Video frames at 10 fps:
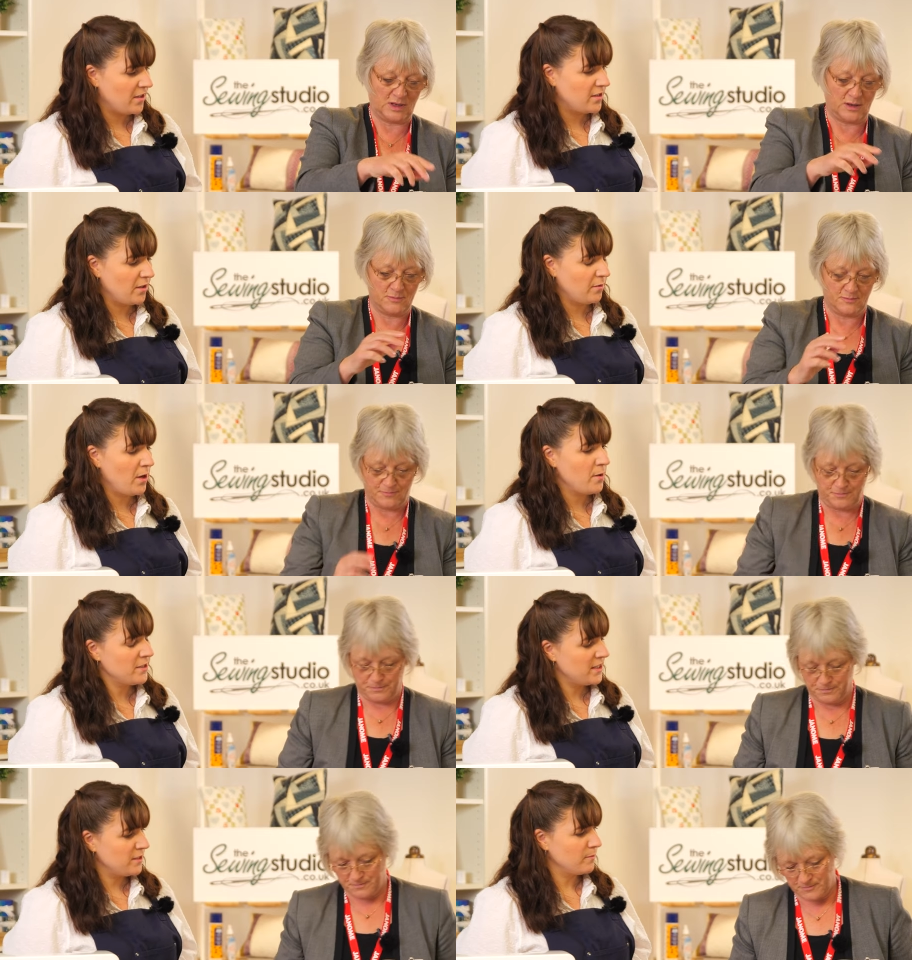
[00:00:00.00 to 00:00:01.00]
Speaker 1: we go. So who
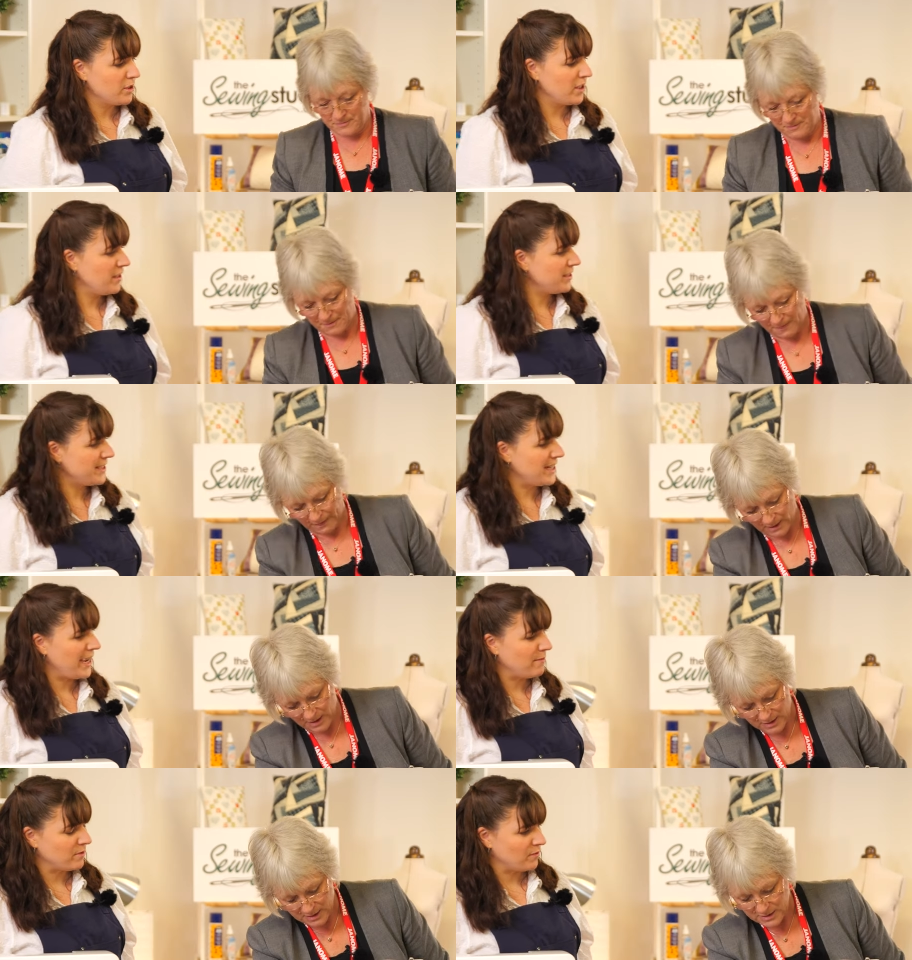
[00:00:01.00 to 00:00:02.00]
is this machine ideally
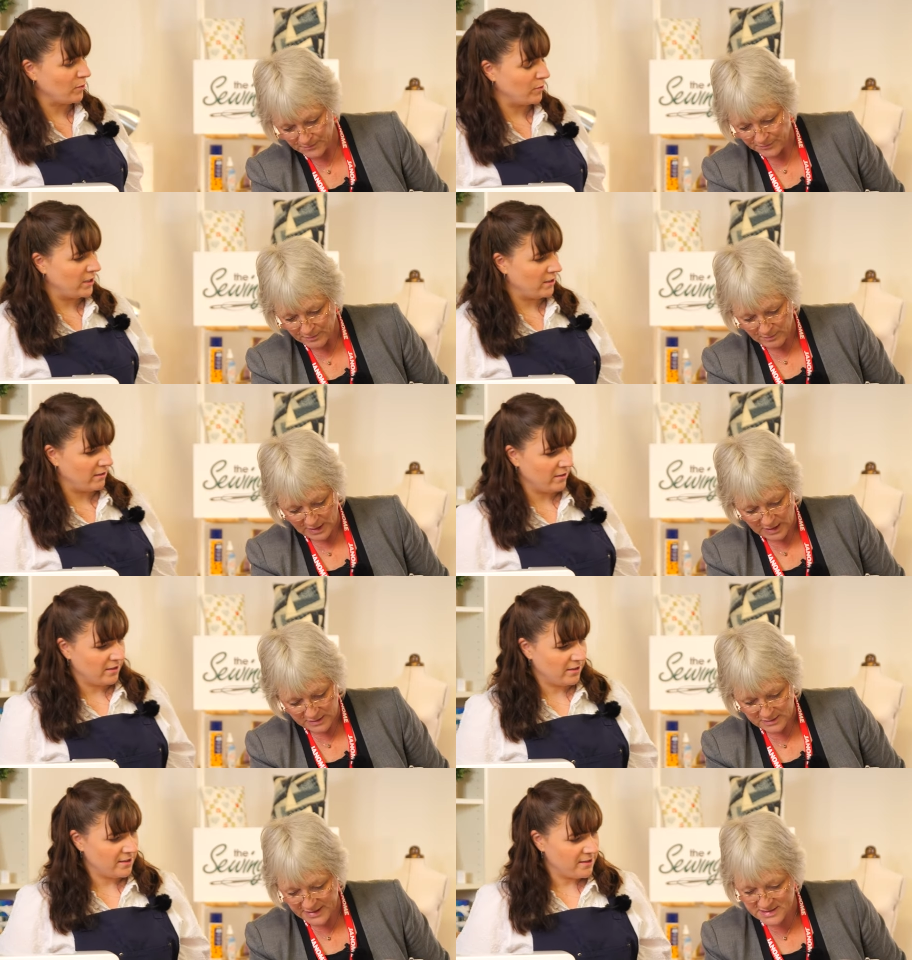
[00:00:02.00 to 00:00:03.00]
aimed for then?
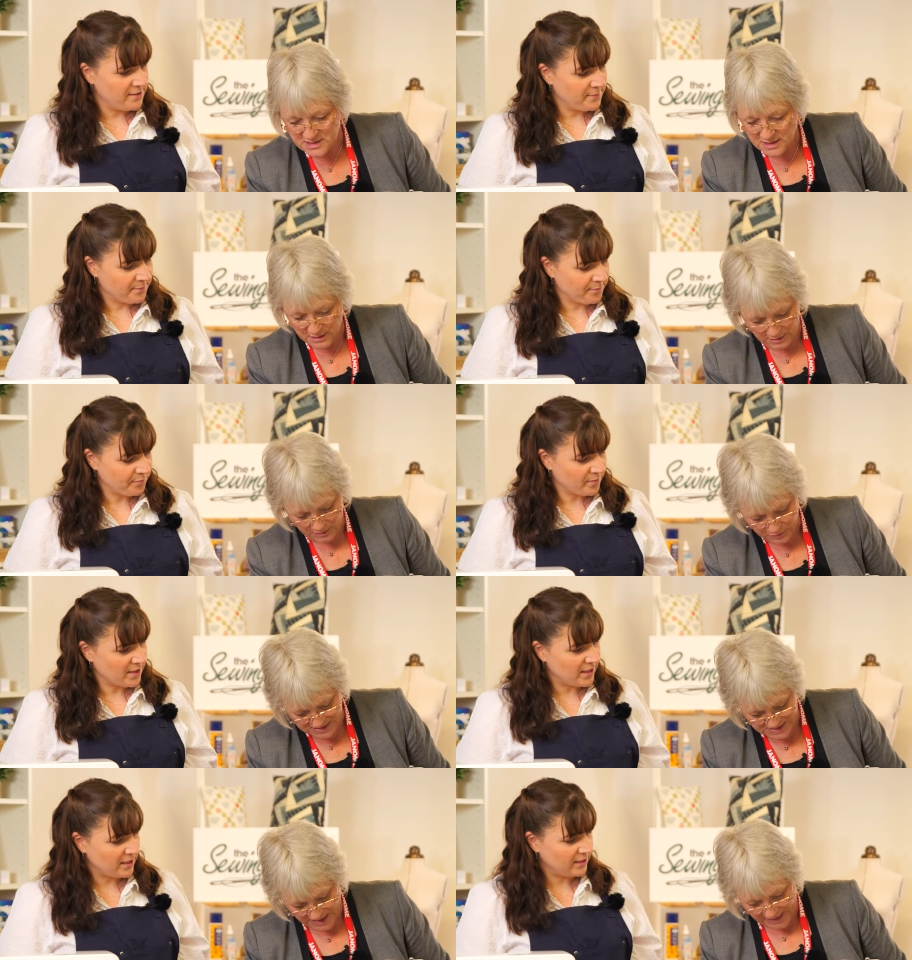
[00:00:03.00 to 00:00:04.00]
Speaker 2: This, I would
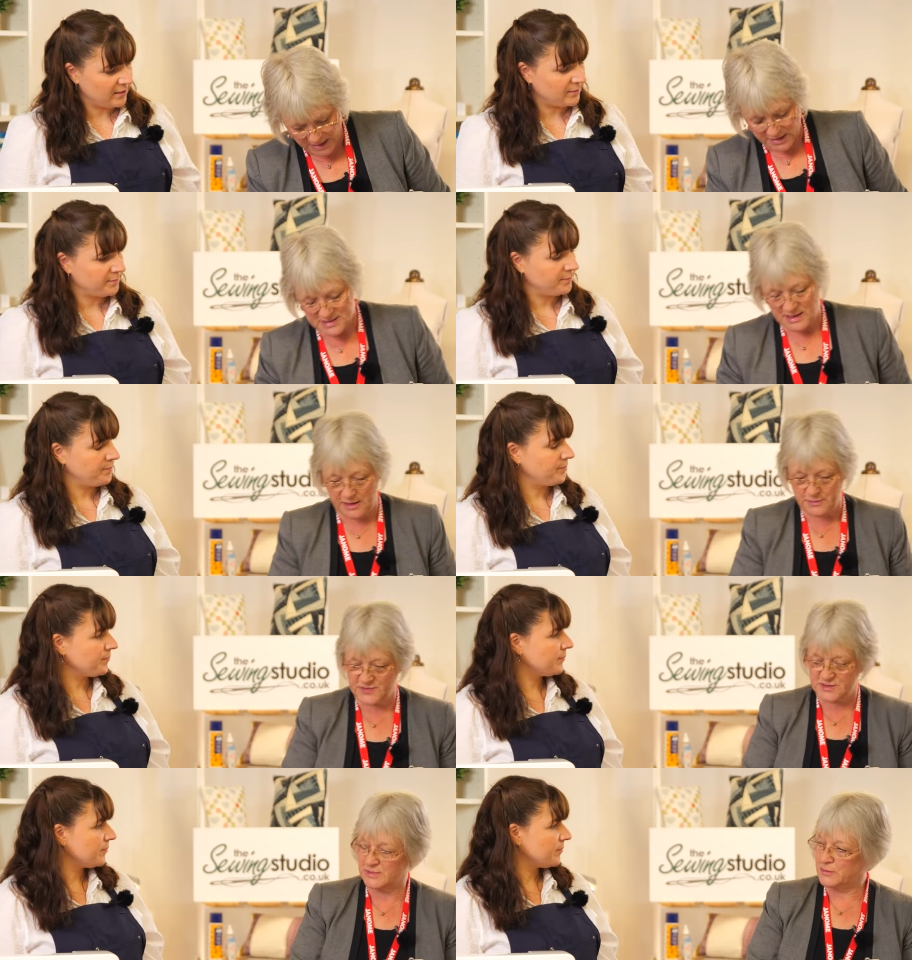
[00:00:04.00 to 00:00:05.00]
say, is aimed for
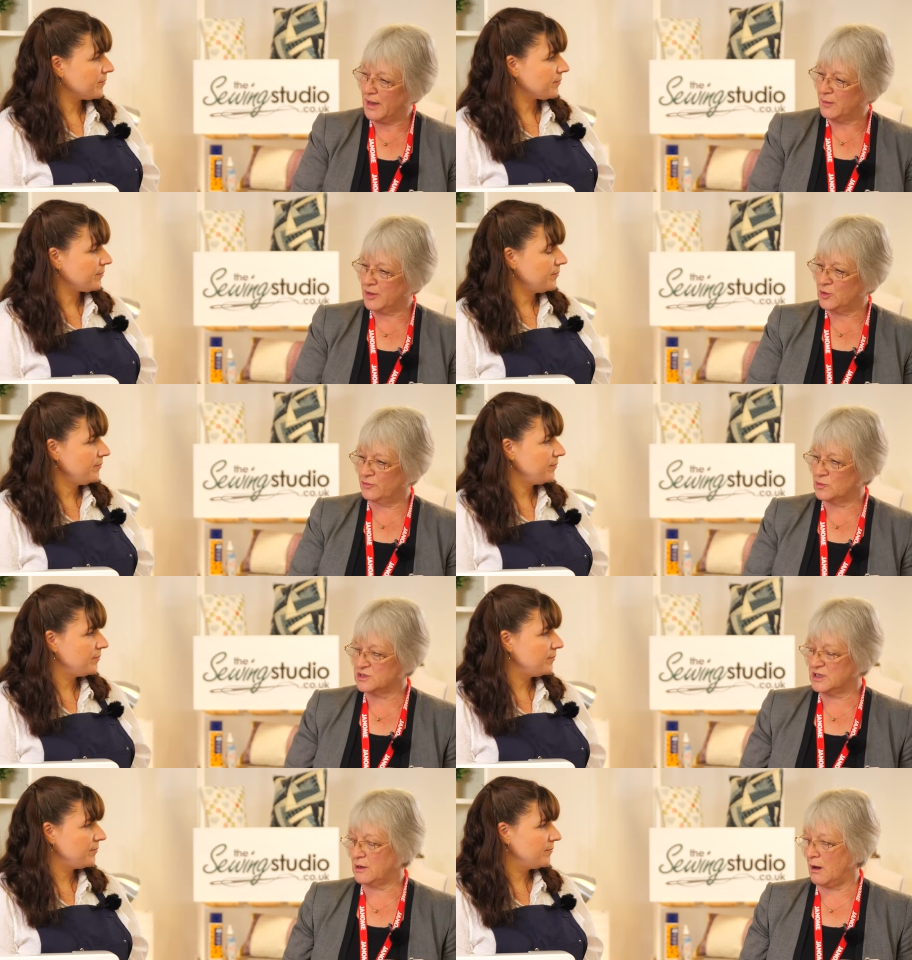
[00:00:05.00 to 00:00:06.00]
somebody maybe you've
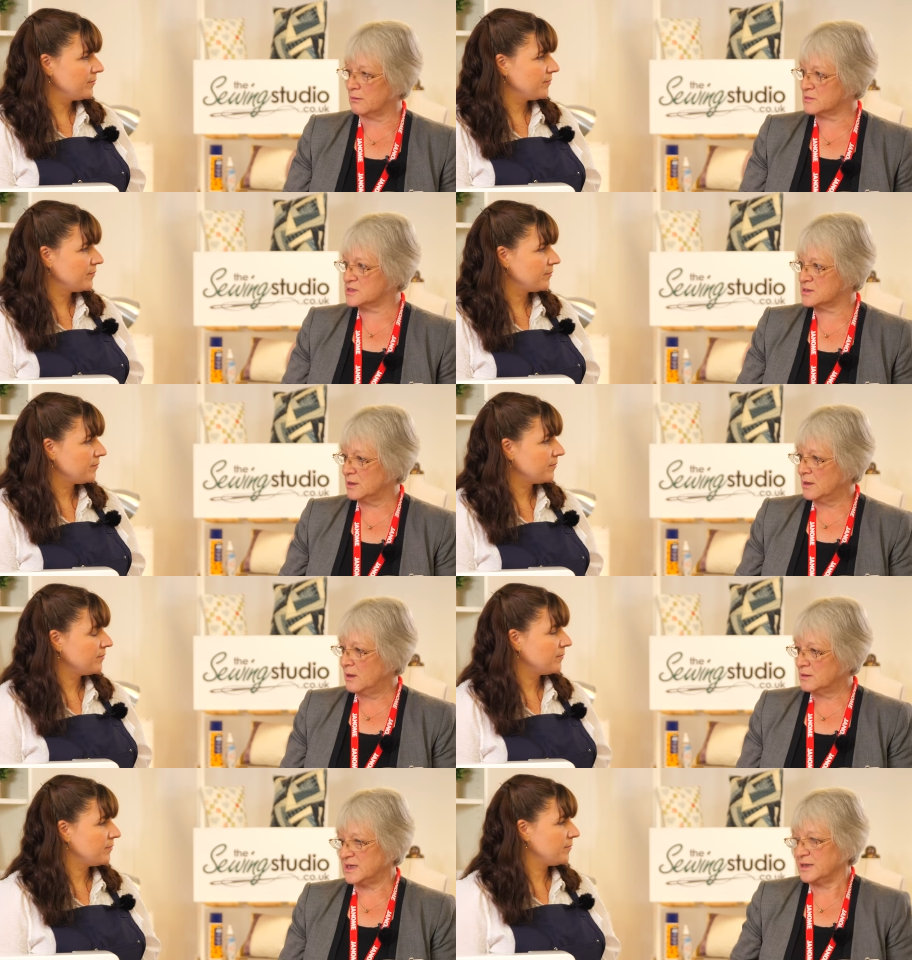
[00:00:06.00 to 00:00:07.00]
already got,
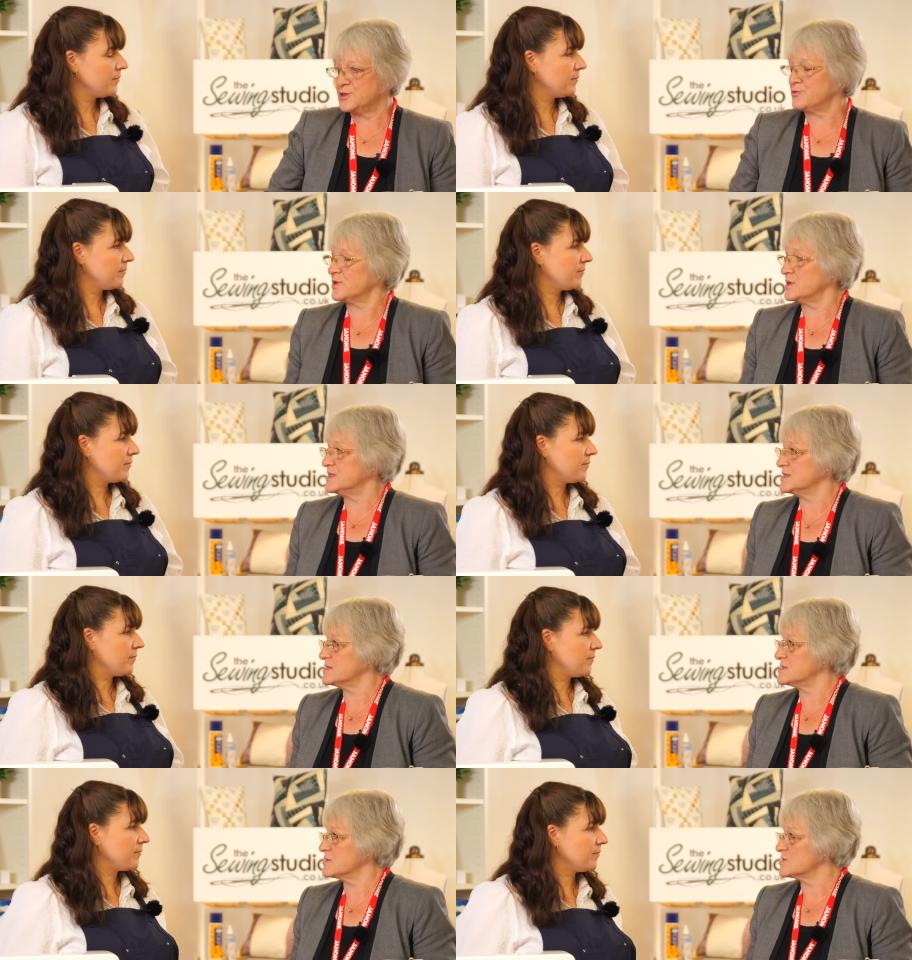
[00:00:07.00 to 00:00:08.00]
say 230
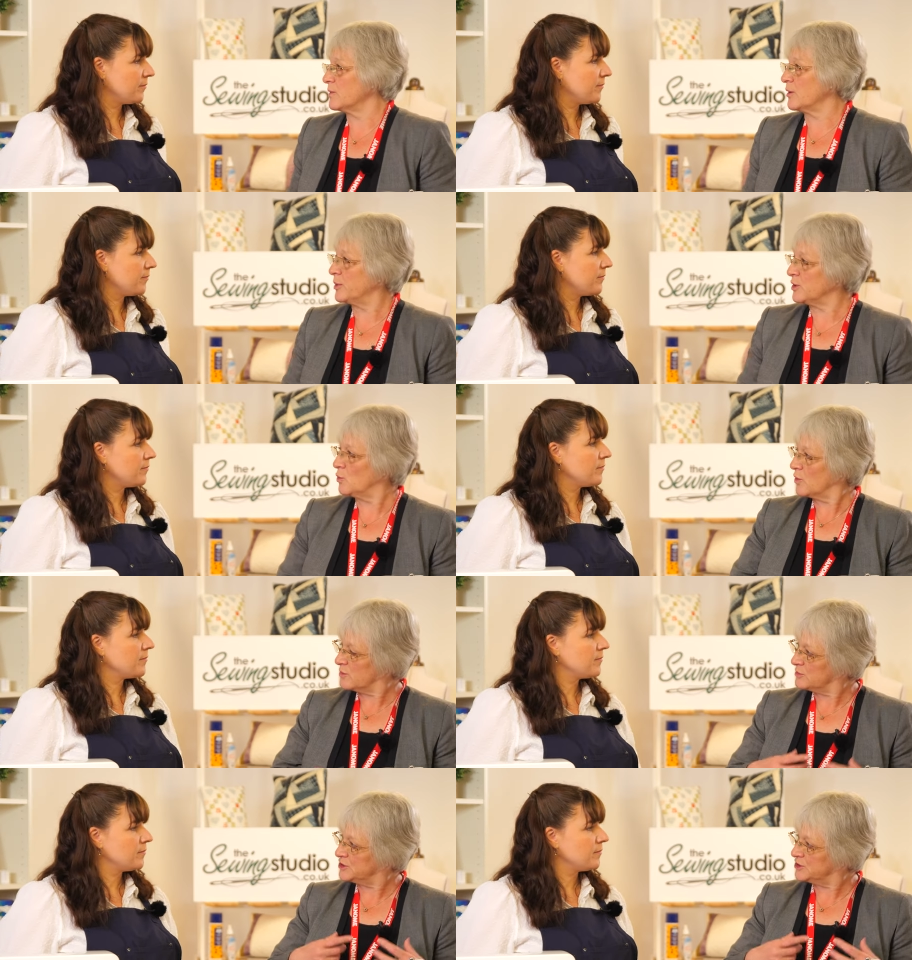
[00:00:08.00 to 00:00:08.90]
DC or something, but you want a